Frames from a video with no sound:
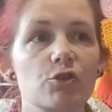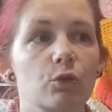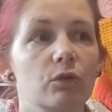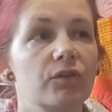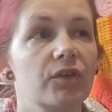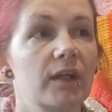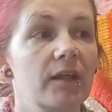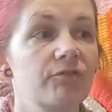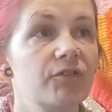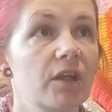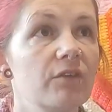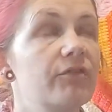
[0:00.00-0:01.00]
shawls, and
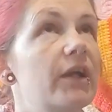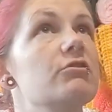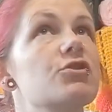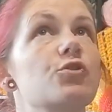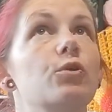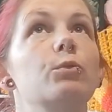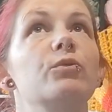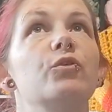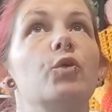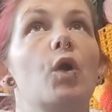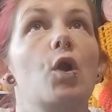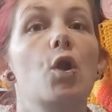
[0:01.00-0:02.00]
I've done a virus shawl
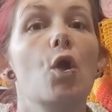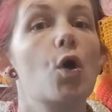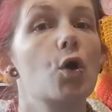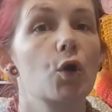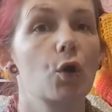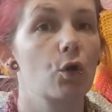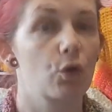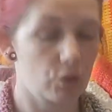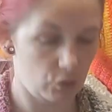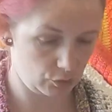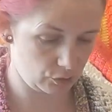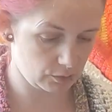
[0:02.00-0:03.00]
before, a
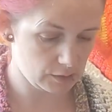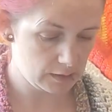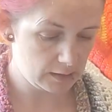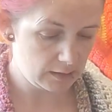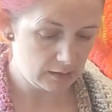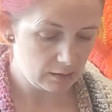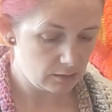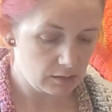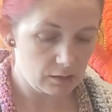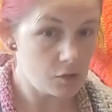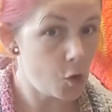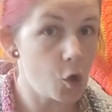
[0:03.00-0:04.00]
long
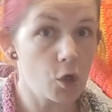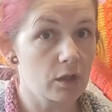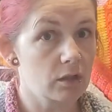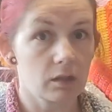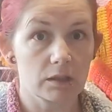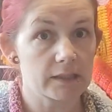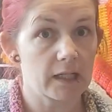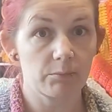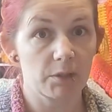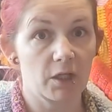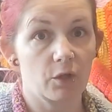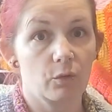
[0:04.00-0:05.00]

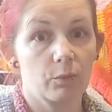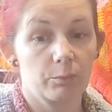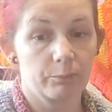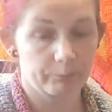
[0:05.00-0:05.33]
time ago.